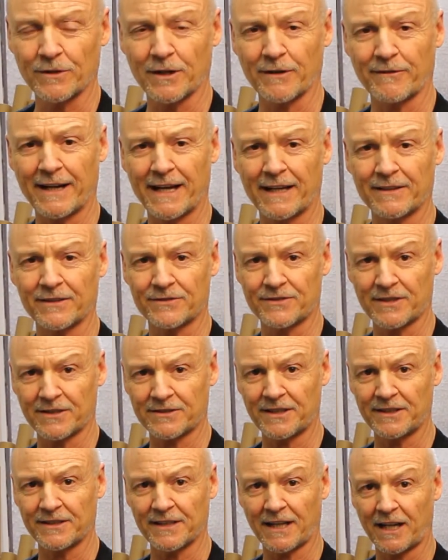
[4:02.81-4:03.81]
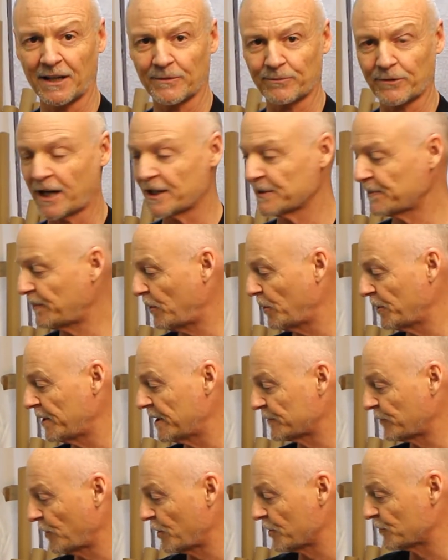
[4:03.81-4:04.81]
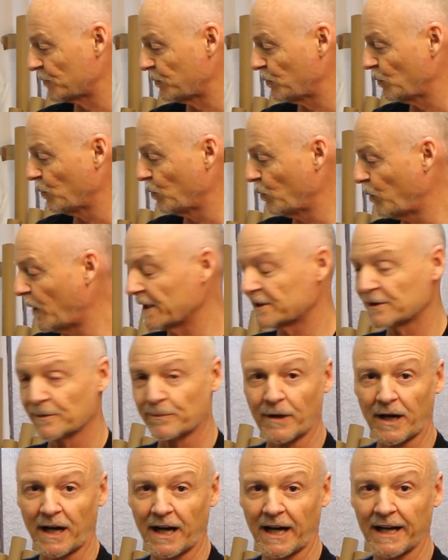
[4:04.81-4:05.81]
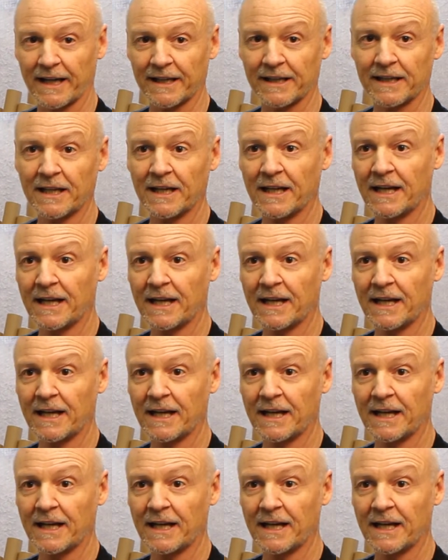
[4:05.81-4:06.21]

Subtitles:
around the $16 price point as far as what to buy,